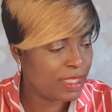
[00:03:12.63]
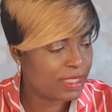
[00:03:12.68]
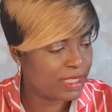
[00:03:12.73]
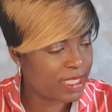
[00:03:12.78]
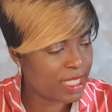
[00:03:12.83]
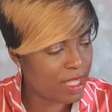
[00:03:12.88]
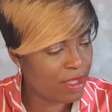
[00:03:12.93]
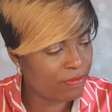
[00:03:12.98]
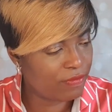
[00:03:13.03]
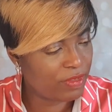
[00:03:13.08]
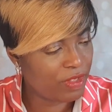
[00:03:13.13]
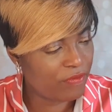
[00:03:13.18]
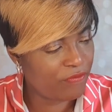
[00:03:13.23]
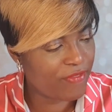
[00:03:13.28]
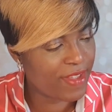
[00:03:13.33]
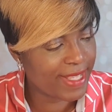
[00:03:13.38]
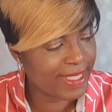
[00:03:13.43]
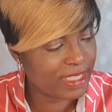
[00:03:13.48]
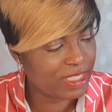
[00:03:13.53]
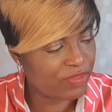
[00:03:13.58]

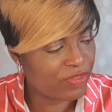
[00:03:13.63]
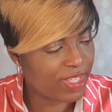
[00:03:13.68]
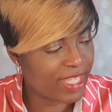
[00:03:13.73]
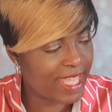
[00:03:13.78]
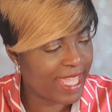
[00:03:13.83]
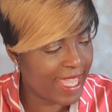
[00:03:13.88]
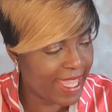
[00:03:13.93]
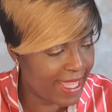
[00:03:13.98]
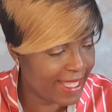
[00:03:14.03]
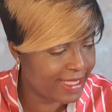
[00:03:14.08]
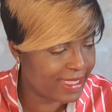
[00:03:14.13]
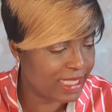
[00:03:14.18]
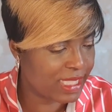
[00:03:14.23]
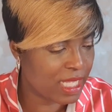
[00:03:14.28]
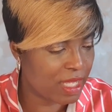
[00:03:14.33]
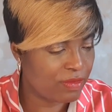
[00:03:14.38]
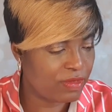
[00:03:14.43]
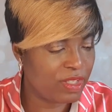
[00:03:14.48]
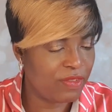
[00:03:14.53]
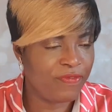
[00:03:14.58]
Self-defense for kids,
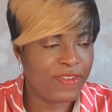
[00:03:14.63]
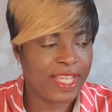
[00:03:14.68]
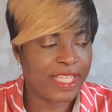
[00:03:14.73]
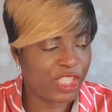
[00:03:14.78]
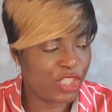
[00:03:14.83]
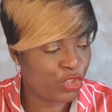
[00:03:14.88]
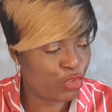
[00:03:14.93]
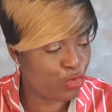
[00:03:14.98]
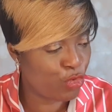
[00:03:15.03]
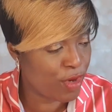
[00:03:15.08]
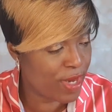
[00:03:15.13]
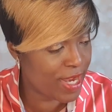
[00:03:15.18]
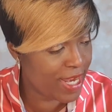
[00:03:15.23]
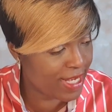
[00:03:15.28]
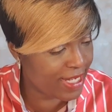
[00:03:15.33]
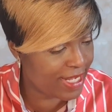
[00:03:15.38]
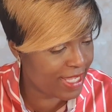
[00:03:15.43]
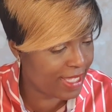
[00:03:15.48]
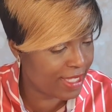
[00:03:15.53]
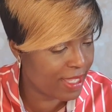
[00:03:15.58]
self-defense
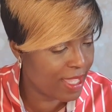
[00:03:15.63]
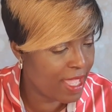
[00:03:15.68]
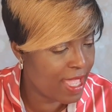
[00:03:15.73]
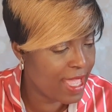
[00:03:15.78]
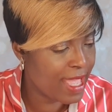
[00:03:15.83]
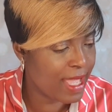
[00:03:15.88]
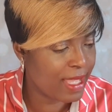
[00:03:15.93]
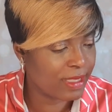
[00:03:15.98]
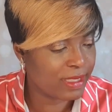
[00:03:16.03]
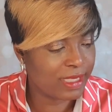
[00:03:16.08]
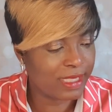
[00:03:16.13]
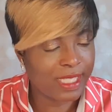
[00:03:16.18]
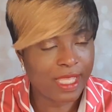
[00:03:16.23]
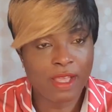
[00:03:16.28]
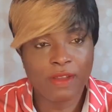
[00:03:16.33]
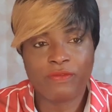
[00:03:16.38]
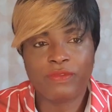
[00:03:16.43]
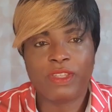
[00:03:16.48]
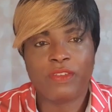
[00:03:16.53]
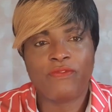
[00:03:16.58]
training, and
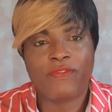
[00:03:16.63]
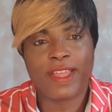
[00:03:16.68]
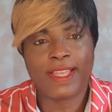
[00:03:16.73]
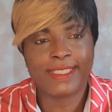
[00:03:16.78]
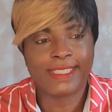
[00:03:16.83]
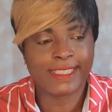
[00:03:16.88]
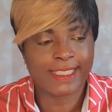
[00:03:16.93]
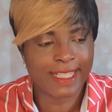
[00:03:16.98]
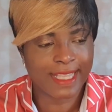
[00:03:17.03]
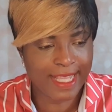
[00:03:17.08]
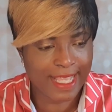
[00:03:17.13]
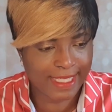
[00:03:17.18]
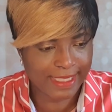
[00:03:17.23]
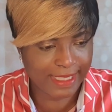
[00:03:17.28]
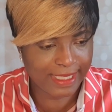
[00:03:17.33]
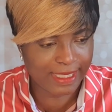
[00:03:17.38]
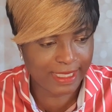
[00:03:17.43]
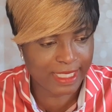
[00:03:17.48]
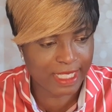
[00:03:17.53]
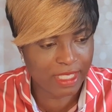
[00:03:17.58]
self-defense
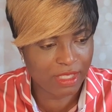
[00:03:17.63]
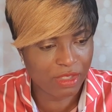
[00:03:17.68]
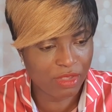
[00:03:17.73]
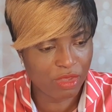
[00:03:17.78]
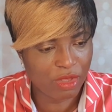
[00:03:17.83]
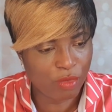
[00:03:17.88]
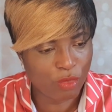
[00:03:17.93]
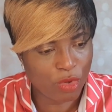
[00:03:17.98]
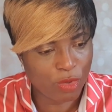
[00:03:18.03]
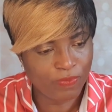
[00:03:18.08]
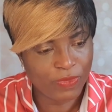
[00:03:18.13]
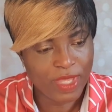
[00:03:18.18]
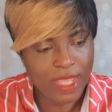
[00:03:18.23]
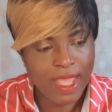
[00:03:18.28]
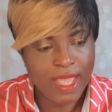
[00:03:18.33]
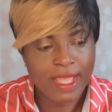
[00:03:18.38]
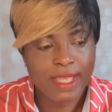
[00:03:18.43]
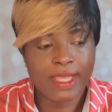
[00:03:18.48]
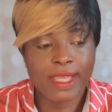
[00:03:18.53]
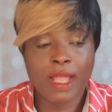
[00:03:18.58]
classes, another one.
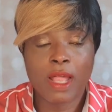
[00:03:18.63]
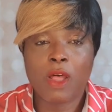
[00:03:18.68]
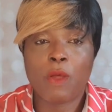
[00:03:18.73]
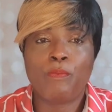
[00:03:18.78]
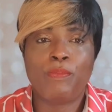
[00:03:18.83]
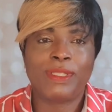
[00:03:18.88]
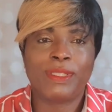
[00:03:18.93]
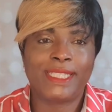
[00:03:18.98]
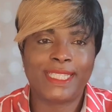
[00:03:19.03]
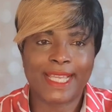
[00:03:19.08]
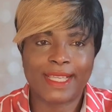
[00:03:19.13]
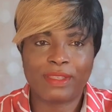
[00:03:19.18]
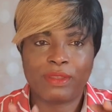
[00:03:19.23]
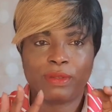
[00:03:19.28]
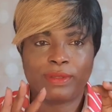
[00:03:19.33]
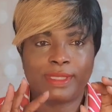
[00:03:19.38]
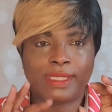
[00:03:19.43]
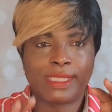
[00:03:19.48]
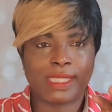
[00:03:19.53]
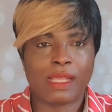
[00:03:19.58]
Girl, protect
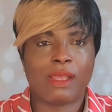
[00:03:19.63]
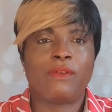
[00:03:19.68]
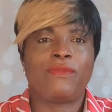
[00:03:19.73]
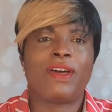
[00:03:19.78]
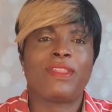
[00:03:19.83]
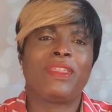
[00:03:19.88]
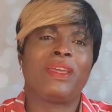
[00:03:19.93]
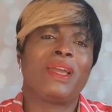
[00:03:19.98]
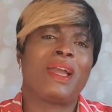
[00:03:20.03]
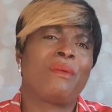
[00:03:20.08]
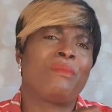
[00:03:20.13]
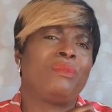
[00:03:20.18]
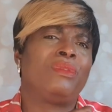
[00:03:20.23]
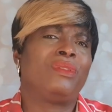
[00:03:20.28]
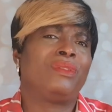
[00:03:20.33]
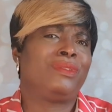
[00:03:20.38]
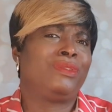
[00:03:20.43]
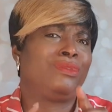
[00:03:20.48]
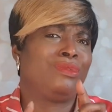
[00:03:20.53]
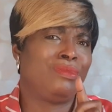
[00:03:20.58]
yourself. I think I'm going
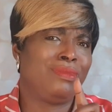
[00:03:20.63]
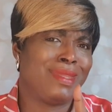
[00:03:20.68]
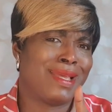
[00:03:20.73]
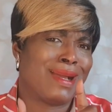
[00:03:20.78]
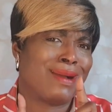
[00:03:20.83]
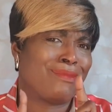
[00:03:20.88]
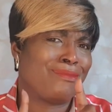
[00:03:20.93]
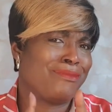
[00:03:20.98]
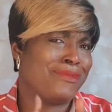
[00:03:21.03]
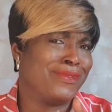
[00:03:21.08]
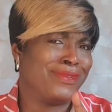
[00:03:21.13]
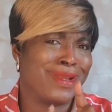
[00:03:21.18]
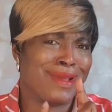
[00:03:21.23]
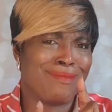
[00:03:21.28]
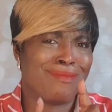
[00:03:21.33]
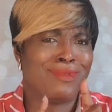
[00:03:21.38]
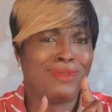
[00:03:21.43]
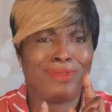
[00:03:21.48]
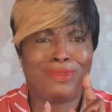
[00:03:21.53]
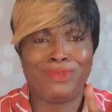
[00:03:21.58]
to do that
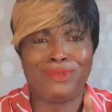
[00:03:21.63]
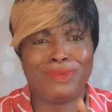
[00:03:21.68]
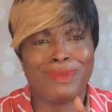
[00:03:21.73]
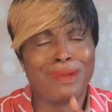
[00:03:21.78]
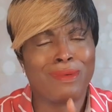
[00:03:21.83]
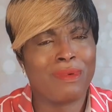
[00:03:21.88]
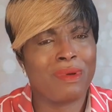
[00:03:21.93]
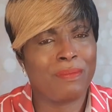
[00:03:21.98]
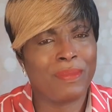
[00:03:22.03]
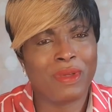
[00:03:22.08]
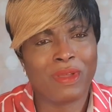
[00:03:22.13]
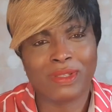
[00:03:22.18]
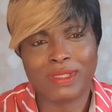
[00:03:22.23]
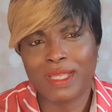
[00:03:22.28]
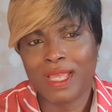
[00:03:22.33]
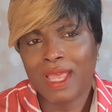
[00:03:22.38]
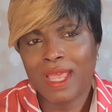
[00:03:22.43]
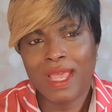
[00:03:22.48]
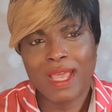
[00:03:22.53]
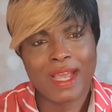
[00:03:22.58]
one.
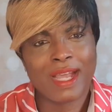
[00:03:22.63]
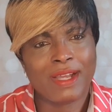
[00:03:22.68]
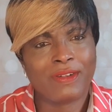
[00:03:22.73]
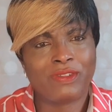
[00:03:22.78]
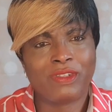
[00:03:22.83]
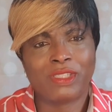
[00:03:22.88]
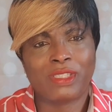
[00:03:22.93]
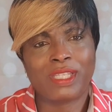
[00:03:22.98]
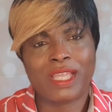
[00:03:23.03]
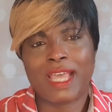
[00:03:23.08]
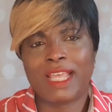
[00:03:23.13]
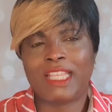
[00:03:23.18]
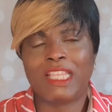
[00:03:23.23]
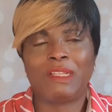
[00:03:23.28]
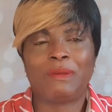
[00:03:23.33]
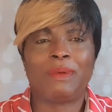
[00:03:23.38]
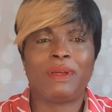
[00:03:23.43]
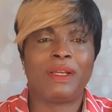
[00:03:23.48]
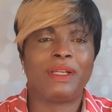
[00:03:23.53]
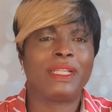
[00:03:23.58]
Because I've just heard
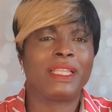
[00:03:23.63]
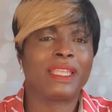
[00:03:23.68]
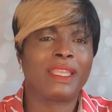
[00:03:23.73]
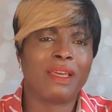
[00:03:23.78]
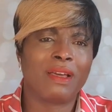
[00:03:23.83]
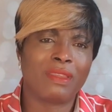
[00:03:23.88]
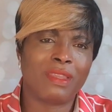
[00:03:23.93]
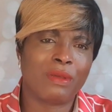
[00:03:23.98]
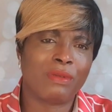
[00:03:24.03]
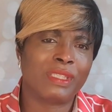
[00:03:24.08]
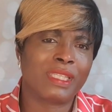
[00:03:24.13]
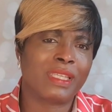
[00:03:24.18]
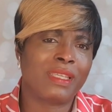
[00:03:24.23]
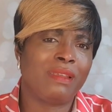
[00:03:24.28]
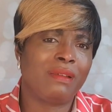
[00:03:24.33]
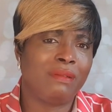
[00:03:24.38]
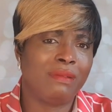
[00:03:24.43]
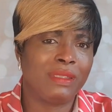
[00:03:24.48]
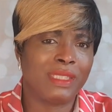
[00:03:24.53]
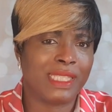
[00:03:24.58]
about a girl that was
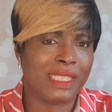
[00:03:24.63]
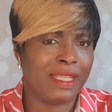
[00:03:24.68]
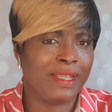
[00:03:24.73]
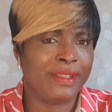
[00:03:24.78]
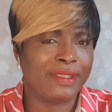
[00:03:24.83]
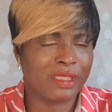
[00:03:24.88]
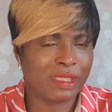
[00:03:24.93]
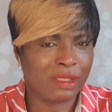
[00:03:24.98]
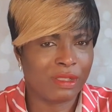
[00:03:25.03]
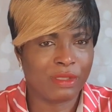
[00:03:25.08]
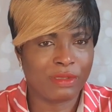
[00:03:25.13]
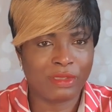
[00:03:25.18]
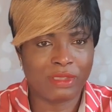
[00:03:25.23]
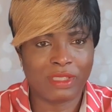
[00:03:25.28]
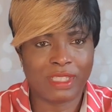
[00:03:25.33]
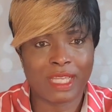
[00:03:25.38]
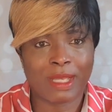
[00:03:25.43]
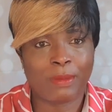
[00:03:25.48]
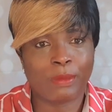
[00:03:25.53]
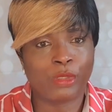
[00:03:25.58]
killed in East
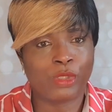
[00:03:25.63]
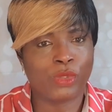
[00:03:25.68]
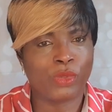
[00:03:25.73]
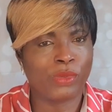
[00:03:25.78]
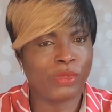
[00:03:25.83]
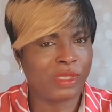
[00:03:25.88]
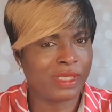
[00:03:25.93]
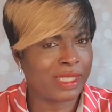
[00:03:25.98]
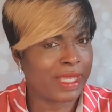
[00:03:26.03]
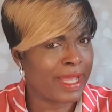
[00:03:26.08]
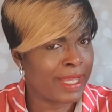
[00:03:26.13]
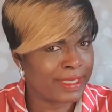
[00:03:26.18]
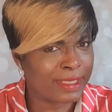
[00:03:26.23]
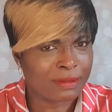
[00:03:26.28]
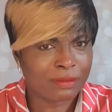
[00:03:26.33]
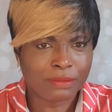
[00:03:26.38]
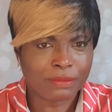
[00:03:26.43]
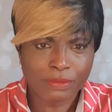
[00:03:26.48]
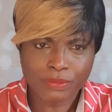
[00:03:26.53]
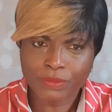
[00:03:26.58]
London. I'm so
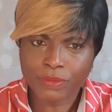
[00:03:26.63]
sad,